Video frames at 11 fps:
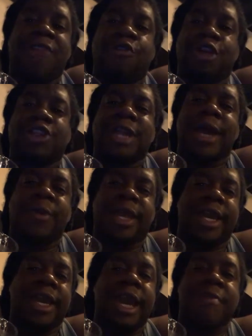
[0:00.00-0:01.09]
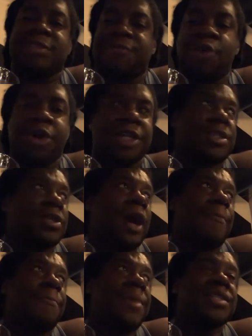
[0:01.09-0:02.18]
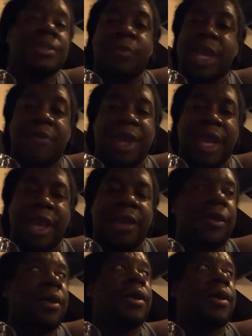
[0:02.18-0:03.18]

the 4th of July weekend. I was in Florida, so I missed them when they were here.